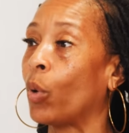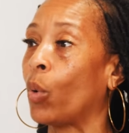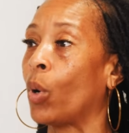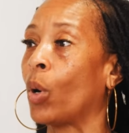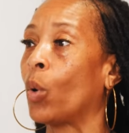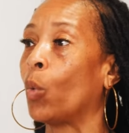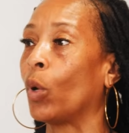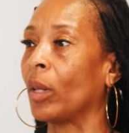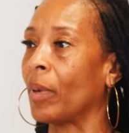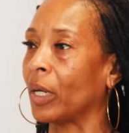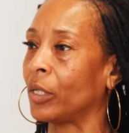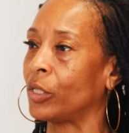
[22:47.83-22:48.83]
or what
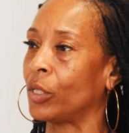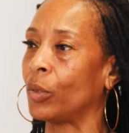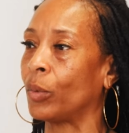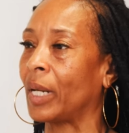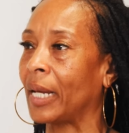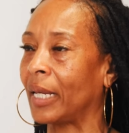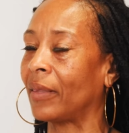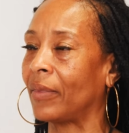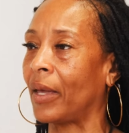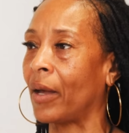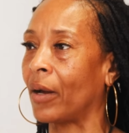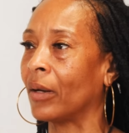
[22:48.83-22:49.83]
am I going to do when I get
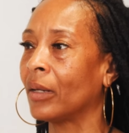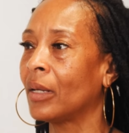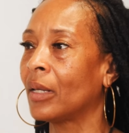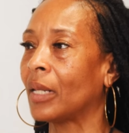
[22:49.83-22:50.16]
there. Mm-hmm.